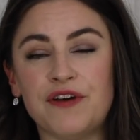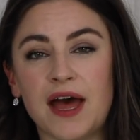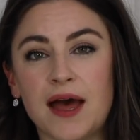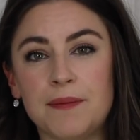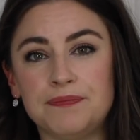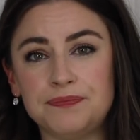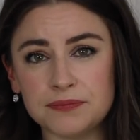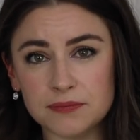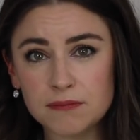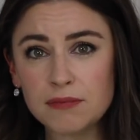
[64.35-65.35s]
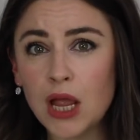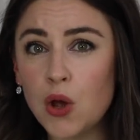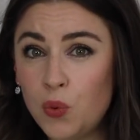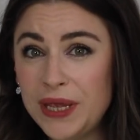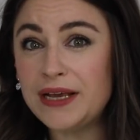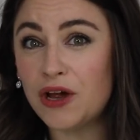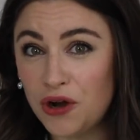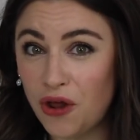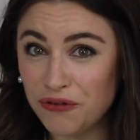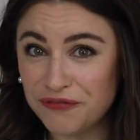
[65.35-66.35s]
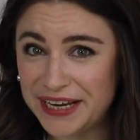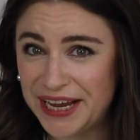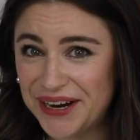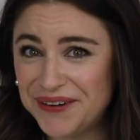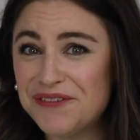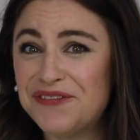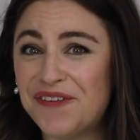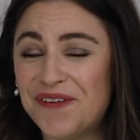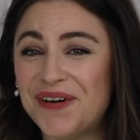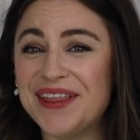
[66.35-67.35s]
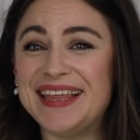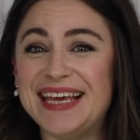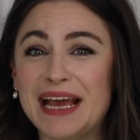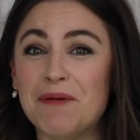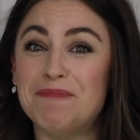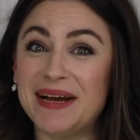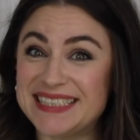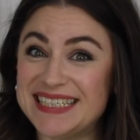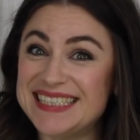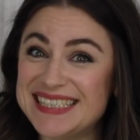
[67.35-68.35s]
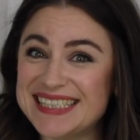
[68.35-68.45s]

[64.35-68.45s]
a week-long video for the buttons.